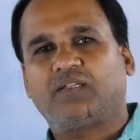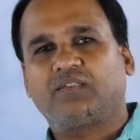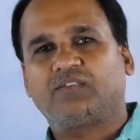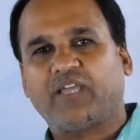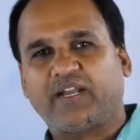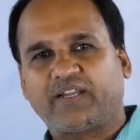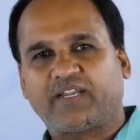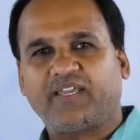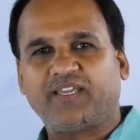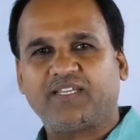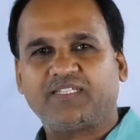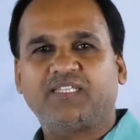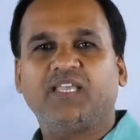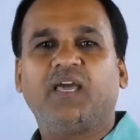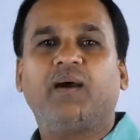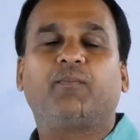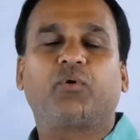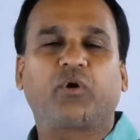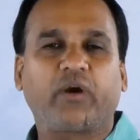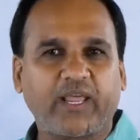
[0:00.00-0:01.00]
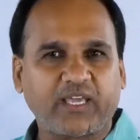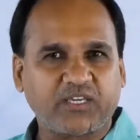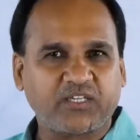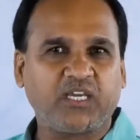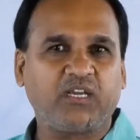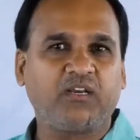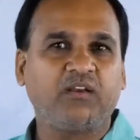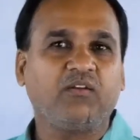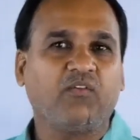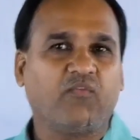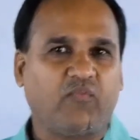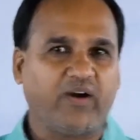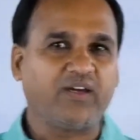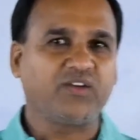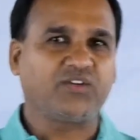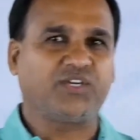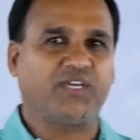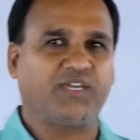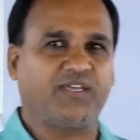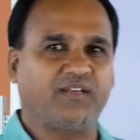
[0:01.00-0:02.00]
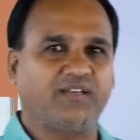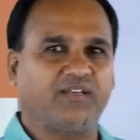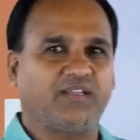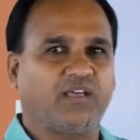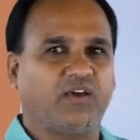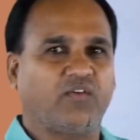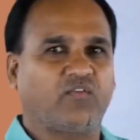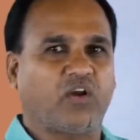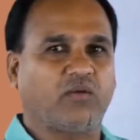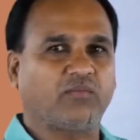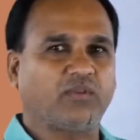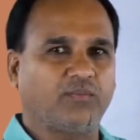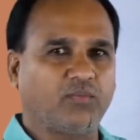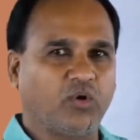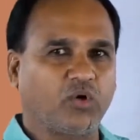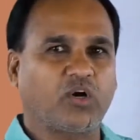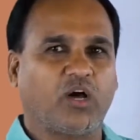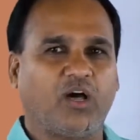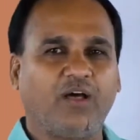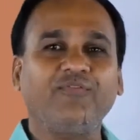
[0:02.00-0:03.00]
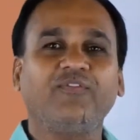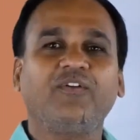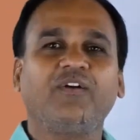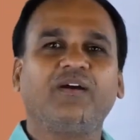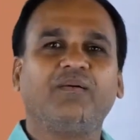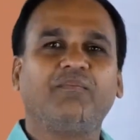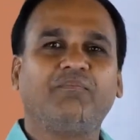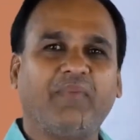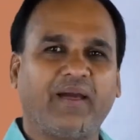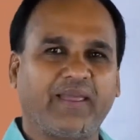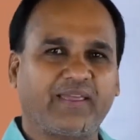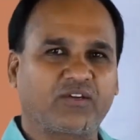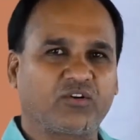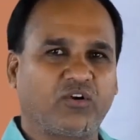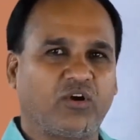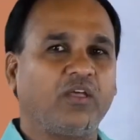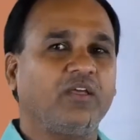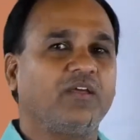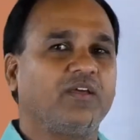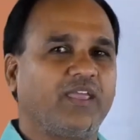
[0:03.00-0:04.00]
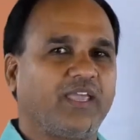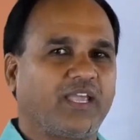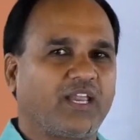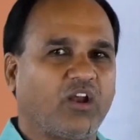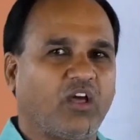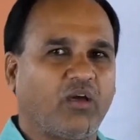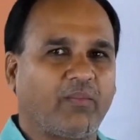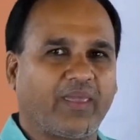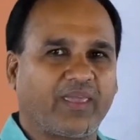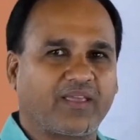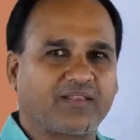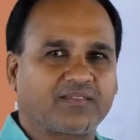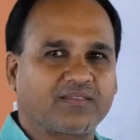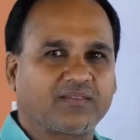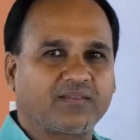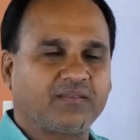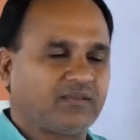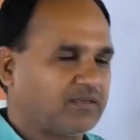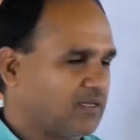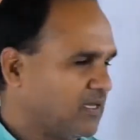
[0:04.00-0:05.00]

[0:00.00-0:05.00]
that is production function from the book of microeconomics.